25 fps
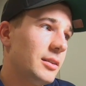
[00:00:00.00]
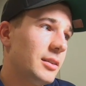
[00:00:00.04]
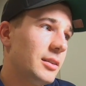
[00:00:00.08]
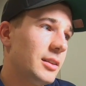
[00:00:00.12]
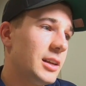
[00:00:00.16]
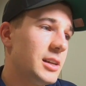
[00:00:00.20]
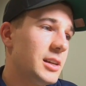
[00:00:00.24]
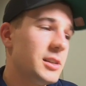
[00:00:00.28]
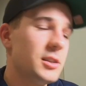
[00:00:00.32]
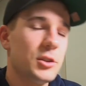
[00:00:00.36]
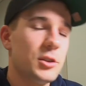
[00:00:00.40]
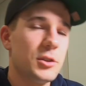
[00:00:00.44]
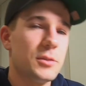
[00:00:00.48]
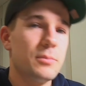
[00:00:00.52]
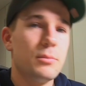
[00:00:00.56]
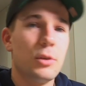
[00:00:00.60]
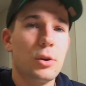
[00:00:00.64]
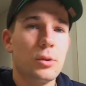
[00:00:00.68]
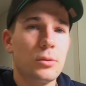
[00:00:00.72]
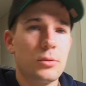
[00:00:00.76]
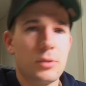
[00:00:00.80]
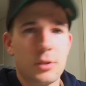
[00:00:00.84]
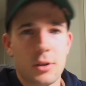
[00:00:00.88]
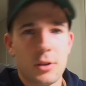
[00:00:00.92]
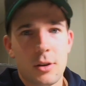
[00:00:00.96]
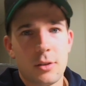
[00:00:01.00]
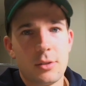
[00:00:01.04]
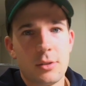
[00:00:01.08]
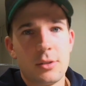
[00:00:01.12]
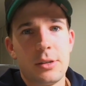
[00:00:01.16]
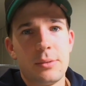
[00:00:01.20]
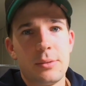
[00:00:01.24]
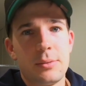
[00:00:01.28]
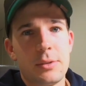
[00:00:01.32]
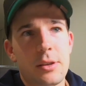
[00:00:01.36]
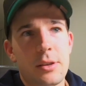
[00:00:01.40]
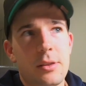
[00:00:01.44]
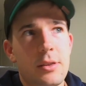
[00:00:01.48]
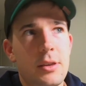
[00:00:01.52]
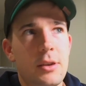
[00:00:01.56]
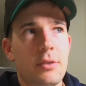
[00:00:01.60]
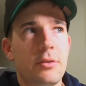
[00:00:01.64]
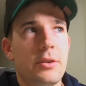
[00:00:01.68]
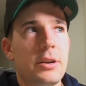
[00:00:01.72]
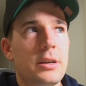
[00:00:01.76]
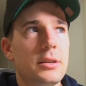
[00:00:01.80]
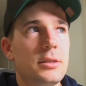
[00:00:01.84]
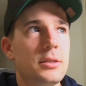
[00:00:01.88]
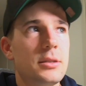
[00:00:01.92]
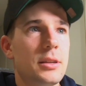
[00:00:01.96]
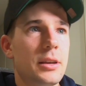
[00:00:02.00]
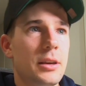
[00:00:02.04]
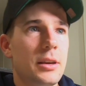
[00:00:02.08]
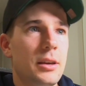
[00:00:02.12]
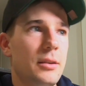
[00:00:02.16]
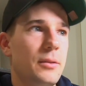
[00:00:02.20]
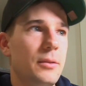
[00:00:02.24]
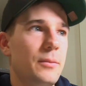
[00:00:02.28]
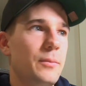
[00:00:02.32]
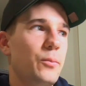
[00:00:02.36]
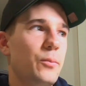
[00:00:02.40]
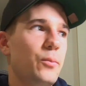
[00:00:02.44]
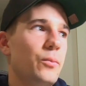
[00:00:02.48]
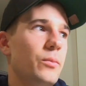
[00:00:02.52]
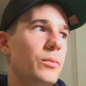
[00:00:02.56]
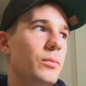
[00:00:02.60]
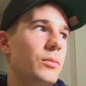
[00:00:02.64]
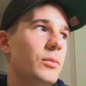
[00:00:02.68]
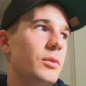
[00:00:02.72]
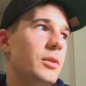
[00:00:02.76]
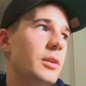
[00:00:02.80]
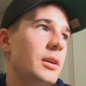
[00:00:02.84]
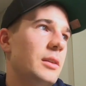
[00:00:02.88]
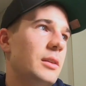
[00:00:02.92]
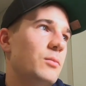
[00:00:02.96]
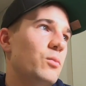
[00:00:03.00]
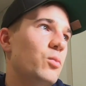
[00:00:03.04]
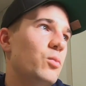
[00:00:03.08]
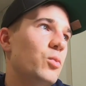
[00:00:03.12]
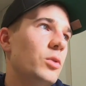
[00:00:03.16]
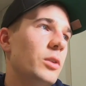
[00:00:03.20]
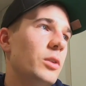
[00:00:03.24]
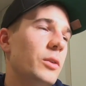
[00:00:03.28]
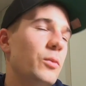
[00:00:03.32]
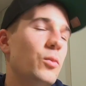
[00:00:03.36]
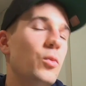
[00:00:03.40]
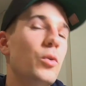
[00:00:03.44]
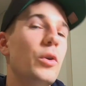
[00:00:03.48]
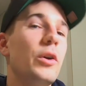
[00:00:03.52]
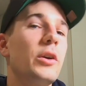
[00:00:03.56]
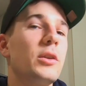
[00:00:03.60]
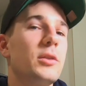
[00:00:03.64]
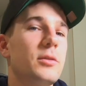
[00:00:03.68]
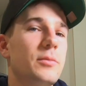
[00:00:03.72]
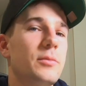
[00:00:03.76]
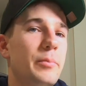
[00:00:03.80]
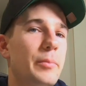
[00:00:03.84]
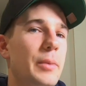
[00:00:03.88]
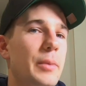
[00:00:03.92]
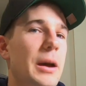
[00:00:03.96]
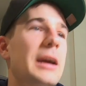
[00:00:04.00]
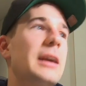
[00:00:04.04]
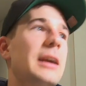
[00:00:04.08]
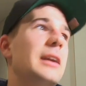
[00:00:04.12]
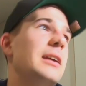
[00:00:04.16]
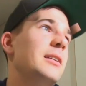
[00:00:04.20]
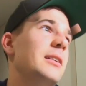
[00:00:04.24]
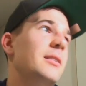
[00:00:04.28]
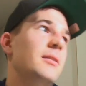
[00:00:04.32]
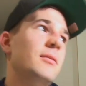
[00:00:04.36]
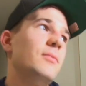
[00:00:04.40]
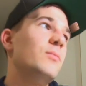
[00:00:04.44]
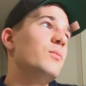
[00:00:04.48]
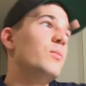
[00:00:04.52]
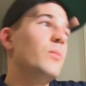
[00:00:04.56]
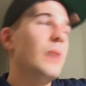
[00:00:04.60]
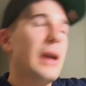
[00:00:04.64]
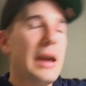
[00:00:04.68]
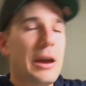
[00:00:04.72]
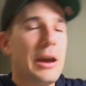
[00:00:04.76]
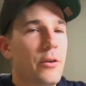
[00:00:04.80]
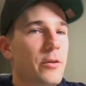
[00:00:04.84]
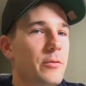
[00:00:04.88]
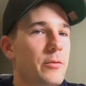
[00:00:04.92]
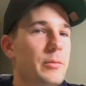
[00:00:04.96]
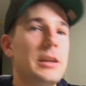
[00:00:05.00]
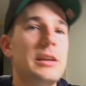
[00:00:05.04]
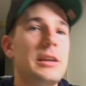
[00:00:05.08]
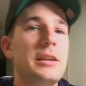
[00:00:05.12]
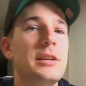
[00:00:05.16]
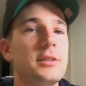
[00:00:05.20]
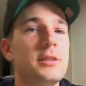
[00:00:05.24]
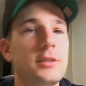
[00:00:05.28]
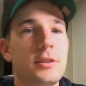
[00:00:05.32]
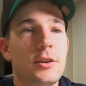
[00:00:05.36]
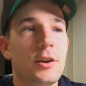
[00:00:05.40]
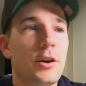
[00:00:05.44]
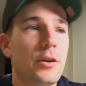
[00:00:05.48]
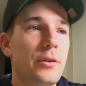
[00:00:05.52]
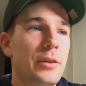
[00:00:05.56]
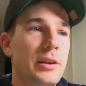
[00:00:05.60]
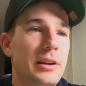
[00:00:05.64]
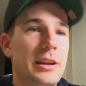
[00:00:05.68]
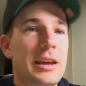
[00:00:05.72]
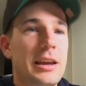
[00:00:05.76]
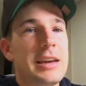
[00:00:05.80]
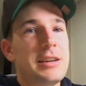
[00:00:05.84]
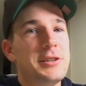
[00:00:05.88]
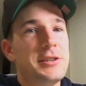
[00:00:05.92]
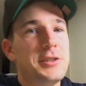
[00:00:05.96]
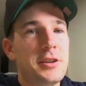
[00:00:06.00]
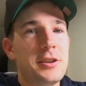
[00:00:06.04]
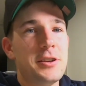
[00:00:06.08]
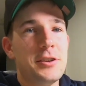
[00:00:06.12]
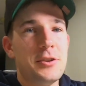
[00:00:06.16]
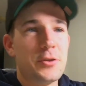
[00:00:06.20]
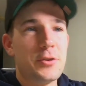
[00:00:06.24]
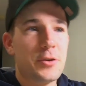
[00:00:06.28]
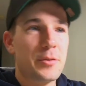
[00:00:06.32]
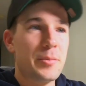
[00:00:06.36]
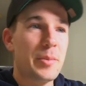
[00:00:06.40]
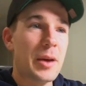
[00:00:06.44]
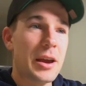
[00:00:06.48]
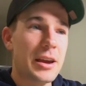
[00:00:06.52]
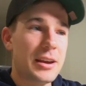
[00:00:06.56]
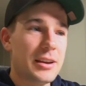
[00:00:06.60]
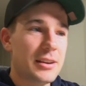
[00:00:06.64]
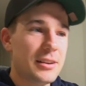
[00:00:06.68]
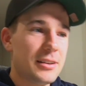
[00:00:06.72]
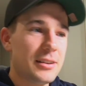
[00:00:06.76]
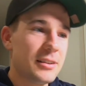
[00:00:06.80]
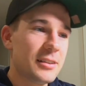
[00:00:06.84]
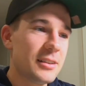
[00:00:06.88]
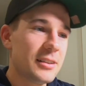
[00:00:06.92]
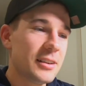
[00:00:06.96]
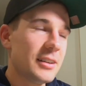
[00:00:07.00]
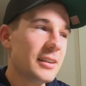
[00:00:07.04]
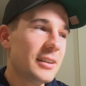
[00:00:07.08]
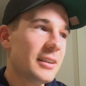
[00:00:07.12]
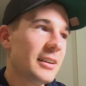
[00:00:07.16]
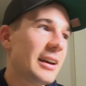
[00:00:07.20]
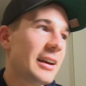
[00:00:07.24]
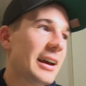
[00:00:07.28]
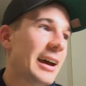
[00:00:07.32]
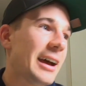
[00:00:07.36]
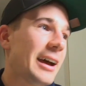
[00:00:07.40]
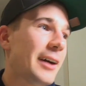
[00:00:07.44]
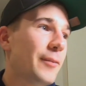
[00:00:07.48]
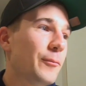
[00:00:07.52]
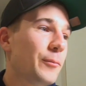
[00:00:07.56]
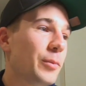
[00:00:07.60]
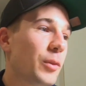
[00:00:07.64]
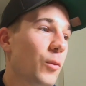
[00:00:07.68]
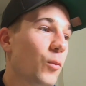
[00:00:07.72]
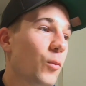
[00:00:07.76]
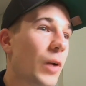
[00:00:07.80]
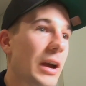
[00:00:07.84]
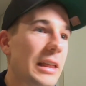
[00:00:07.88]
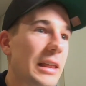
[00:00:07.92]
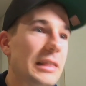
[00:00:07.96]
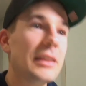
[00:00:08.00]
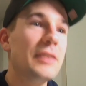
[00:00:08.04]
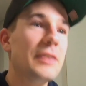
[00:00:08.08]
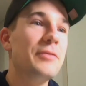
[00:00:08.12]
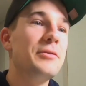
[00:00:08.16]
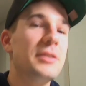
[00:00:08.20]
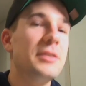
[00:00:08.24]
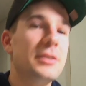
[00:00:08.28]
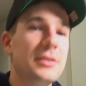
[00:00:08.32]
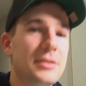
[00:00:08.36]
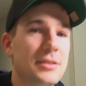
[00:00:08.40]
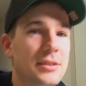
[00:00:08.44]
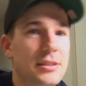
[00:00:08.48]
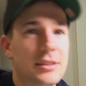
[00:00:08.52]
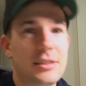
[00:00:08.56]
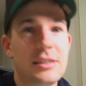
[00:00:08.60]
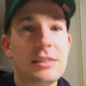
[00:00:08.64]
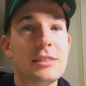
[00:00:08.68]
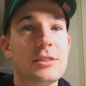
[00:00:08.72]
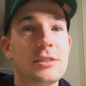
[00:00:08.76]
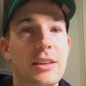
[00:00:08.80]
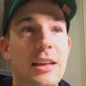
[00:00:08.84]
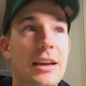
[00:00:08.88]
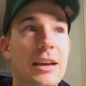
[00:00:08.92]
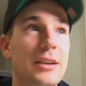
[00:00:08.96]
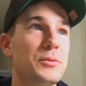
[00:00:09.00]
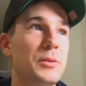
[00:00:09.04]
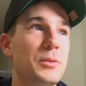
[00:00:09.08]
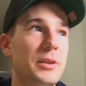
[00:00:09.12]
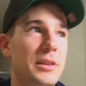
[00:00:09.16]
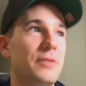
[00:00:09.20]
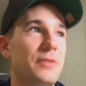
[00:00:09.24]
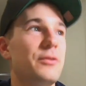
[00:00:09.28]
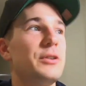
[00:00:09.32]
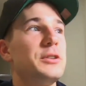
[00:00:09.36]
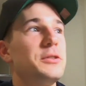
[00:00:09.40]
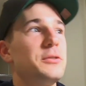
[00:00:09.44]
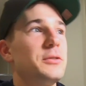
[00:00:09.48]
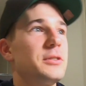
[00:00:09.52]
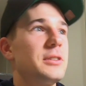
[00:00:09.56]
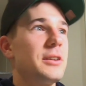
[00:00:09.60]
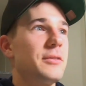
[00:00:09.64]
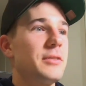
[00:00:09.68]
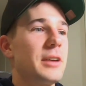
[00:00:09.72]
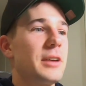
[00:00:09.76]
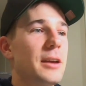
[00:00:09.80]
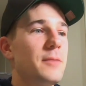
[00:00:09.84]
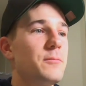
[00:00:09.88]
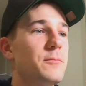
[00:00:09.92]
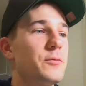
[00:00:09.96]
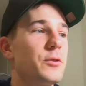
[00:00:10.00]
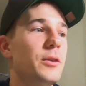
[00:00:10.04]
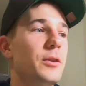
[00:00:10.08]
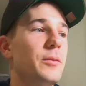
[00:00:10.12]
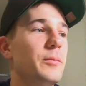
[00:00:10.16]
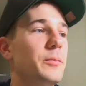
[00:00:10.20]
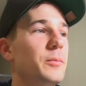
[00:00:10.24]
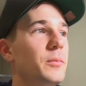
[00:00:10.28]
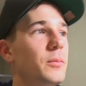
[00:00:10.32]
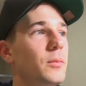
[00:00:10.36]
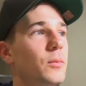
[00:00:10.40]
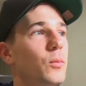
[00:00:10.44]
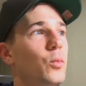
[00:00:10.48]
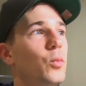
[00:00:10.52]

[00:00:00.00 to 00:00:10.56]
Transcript: These are just models and concepts. They're theories. It worked back in however many years ago in Eastern European weightlifters and things like that is where the original stuff came from.